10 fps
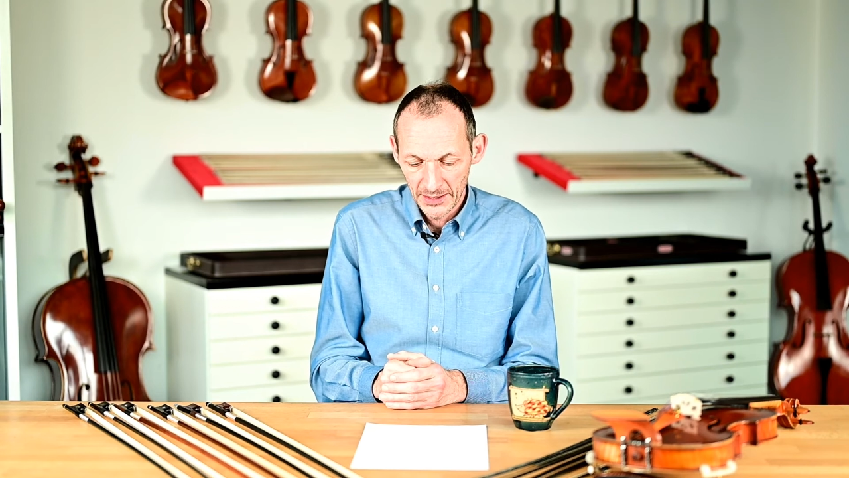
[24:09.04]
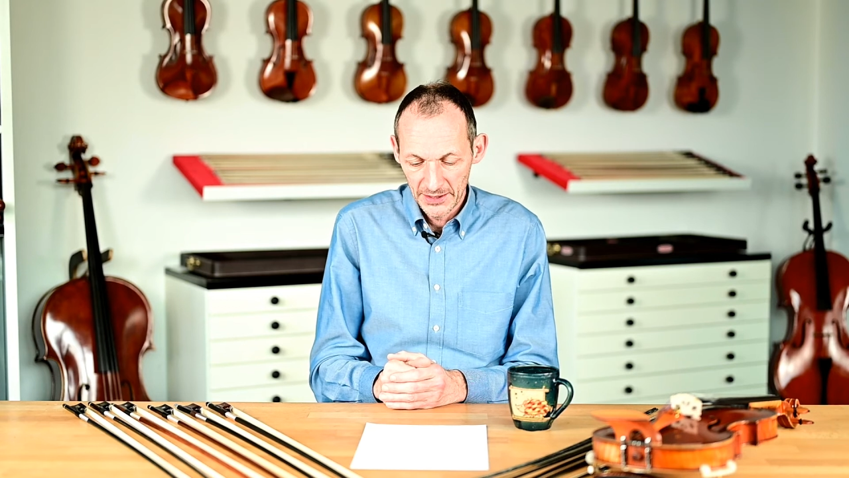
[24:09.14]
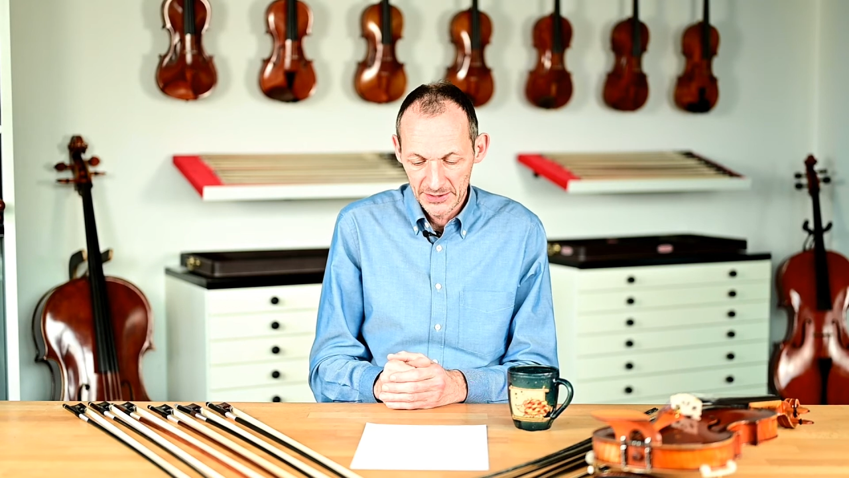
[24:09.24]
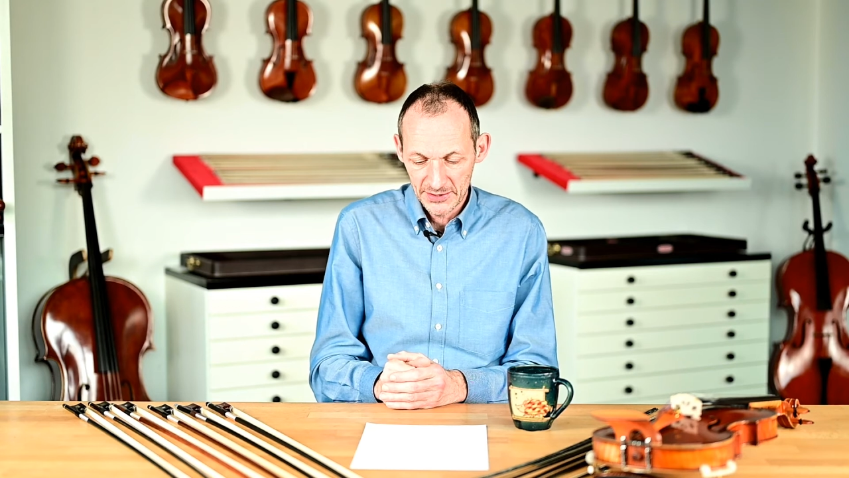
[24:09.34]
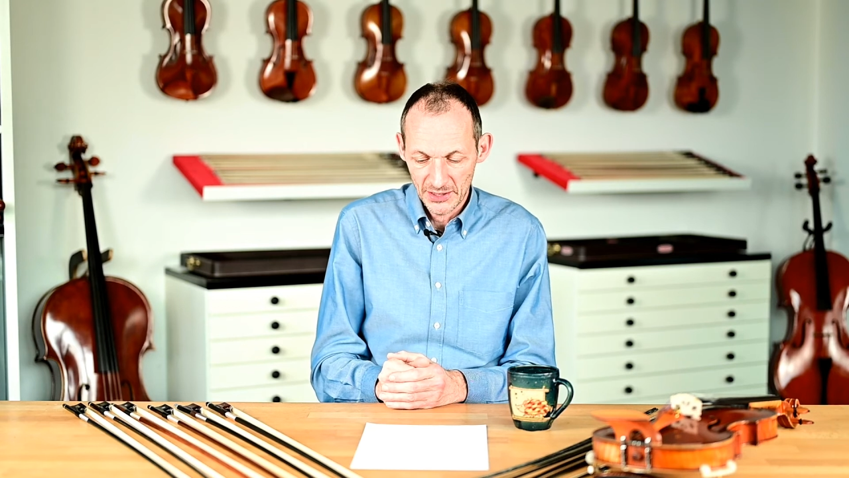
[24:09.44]

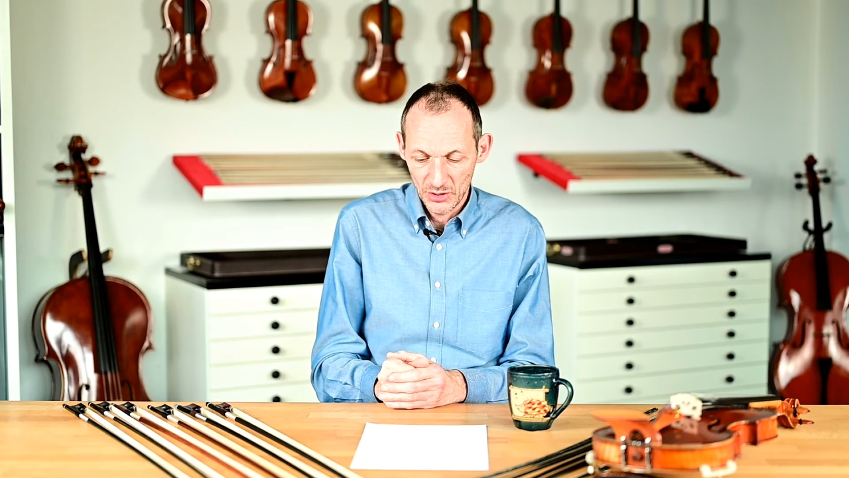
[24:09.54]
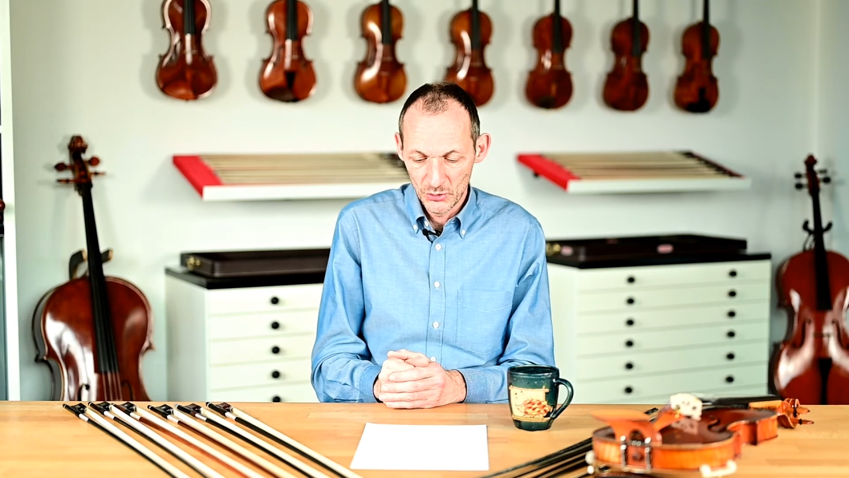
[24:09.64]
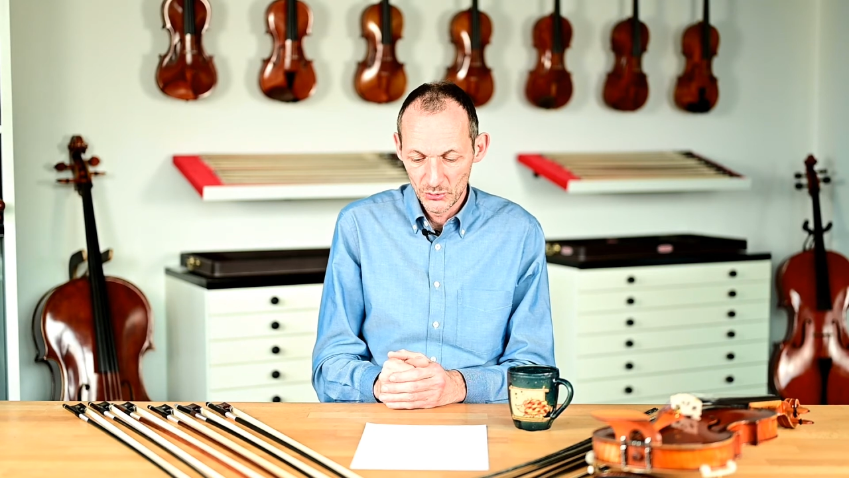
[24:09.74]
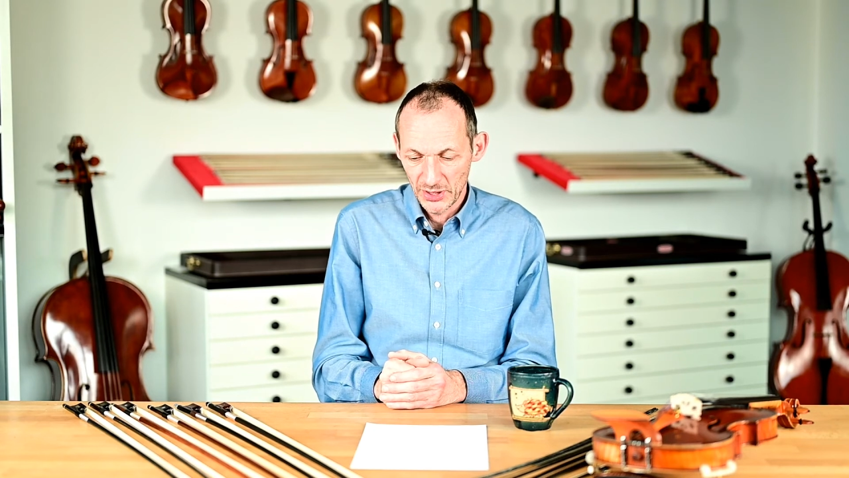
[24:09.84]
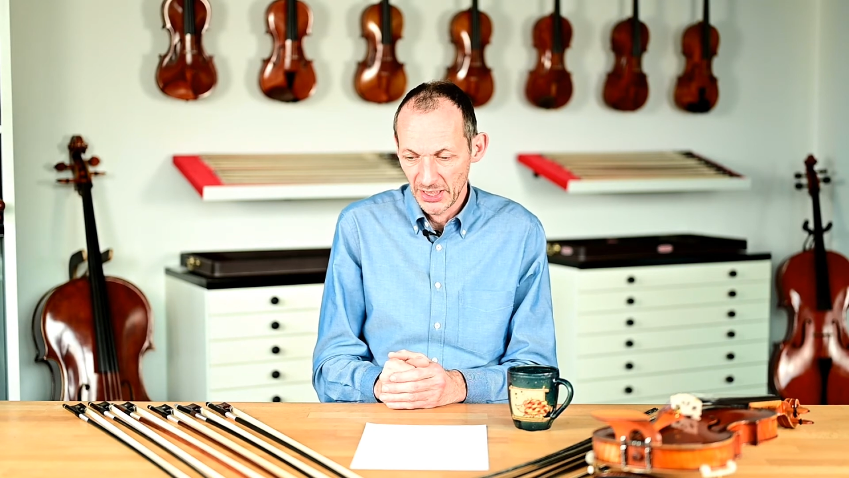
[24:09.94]

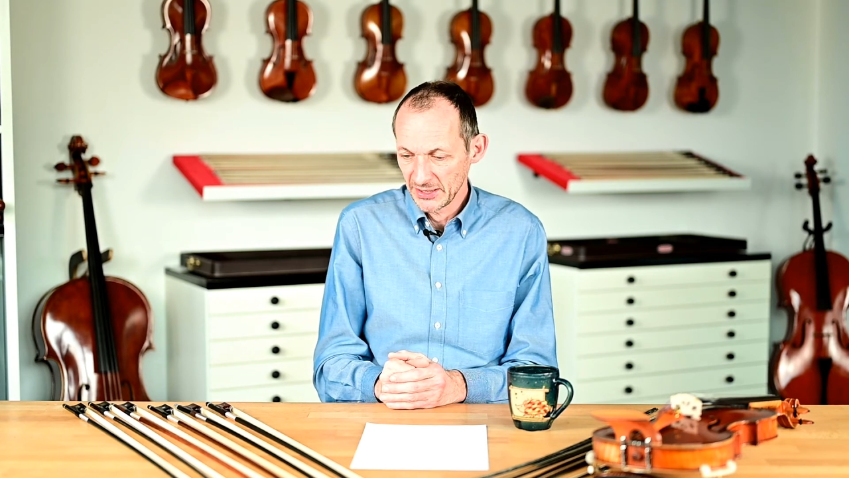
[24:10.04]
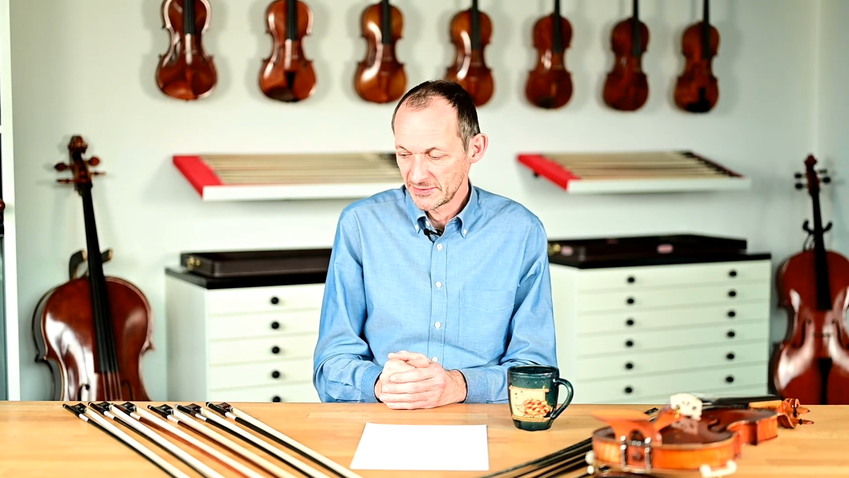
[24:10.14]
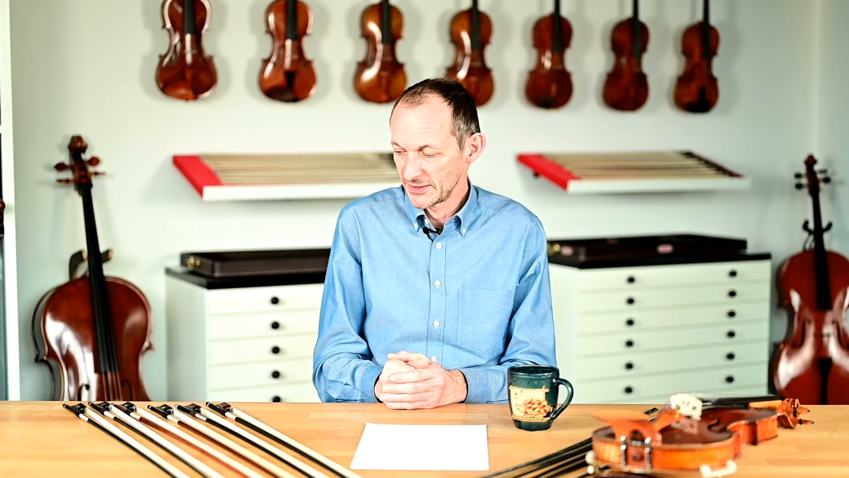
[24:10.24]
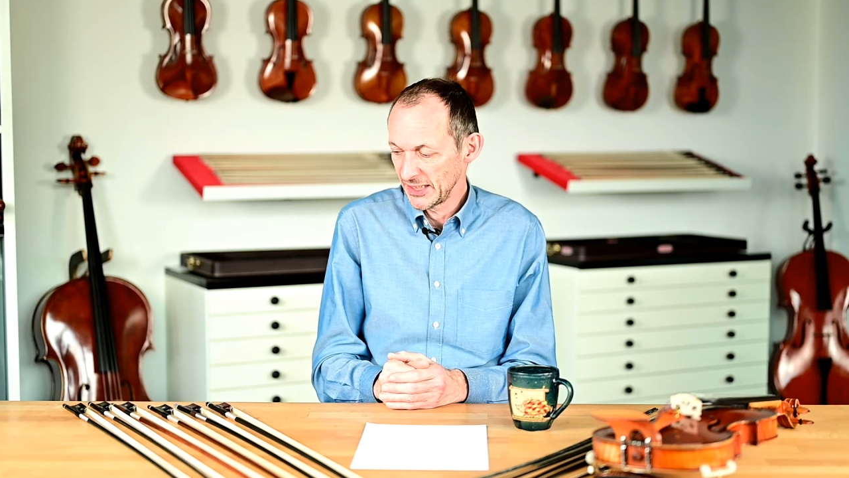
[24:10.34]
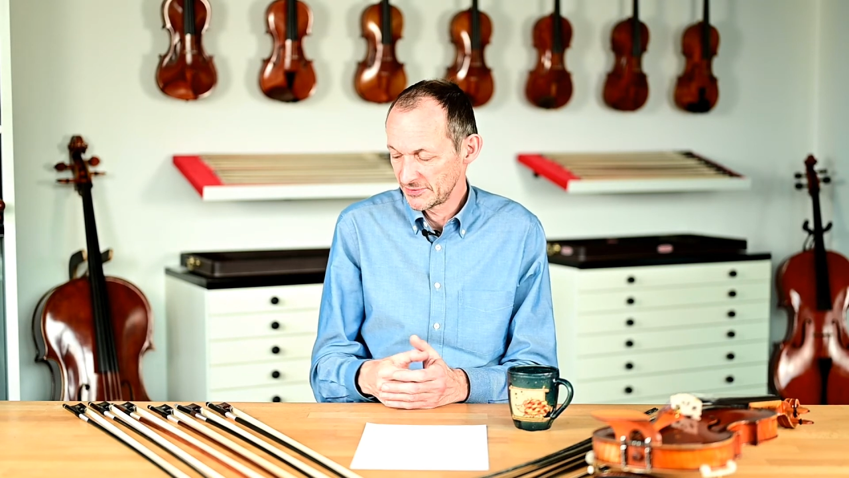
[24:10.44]
So
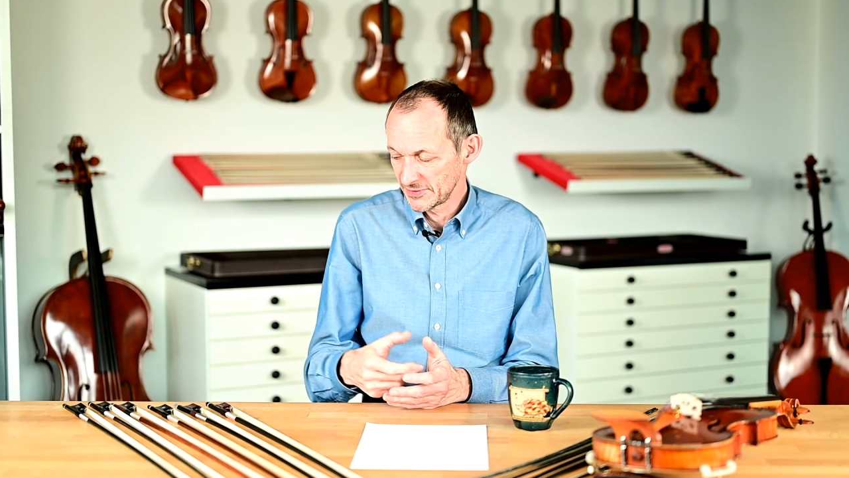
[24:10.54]
it's